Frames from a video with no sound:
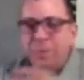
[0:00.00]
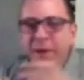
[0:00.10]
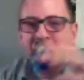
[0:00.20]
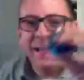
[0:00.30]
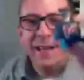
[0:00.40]

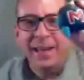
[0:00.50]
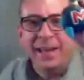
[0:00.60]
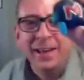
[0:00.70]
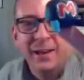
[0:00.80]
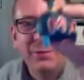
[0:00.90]
meanie.
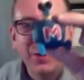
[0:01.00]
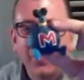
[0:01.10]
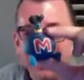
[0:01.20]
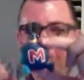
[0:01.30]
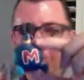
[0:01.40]
If
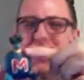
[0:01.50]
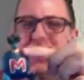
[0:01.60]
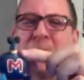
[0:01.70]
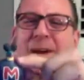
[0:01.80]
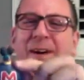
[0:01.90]
you're
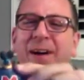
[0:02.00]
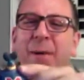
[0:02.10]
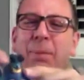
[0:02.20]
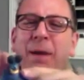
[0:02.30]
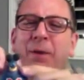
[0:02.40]
a
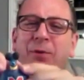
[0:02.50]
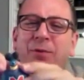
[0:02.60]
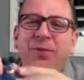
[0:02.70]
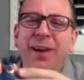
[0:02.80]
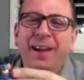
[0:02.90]
Beatles
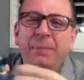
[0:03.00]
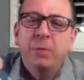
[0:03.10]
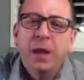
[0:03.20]
fan,